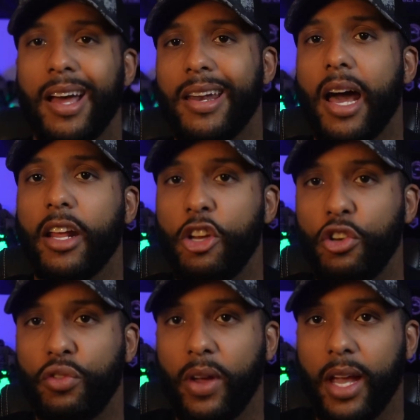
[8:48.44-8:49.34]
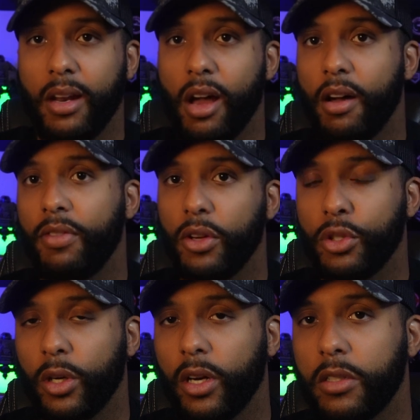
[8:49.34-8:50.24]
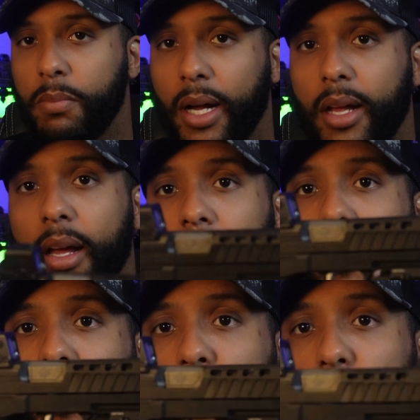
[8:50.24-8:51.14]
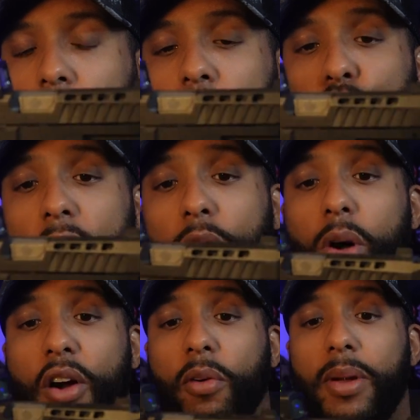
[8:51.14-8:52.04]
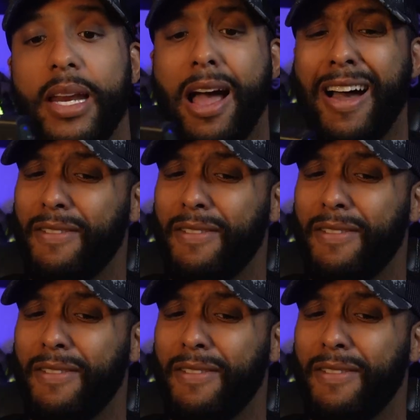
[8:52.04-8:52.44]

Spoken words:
Not a huge fan of those triggers, but this trigger has ran well for me now.